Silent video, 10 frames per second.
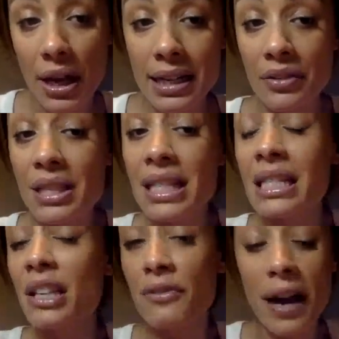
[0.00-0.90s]
Now, this
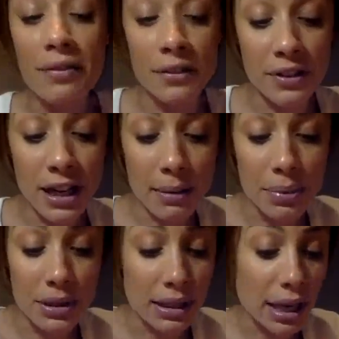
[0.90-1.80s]
is the 5 of
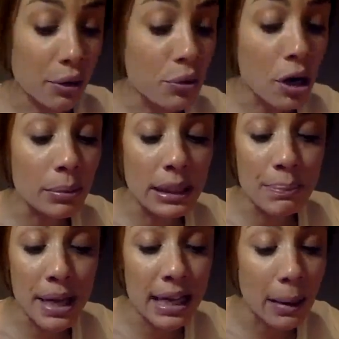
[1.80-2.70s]
Cups. And I don't normally
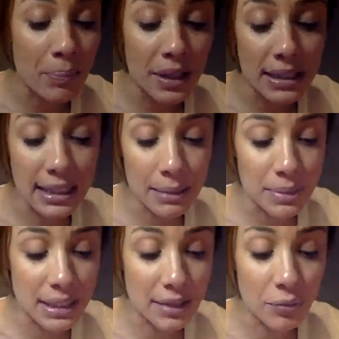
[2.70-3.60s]
pick up this type of
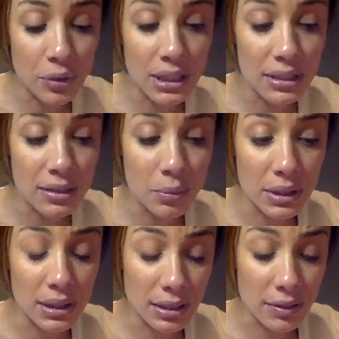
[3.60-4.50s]
stuff with
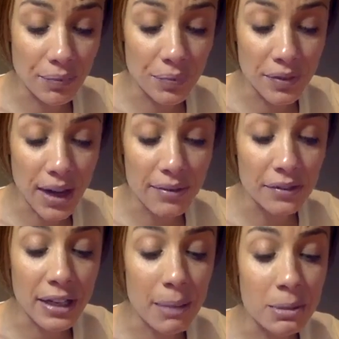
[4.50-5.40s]
the 5
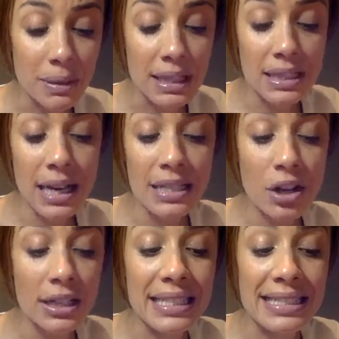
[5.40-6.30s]
of Cups, but this
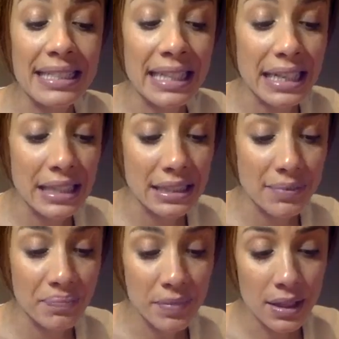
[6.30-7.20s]
guy's on his
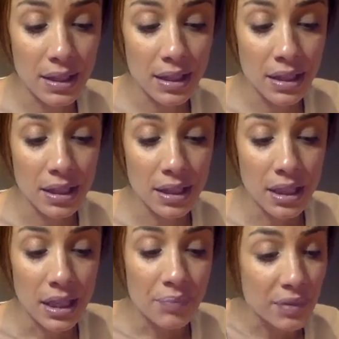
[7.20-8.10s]
knees.
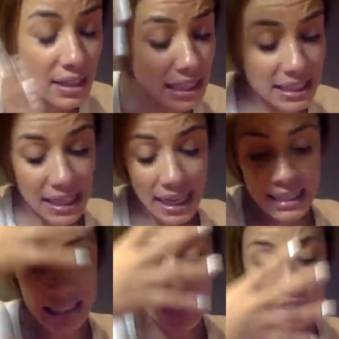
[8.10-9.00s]
This
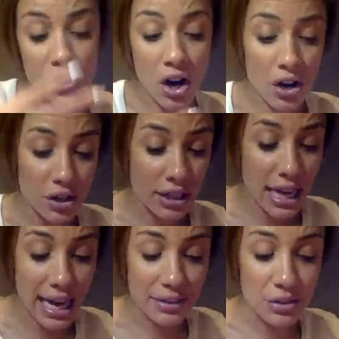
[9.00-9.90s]
guy's dark
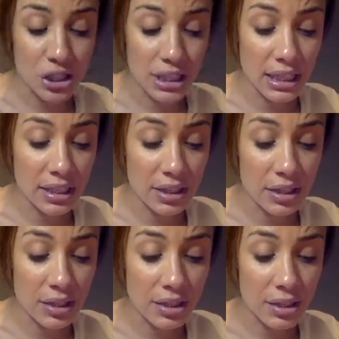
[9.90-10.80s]
energy here.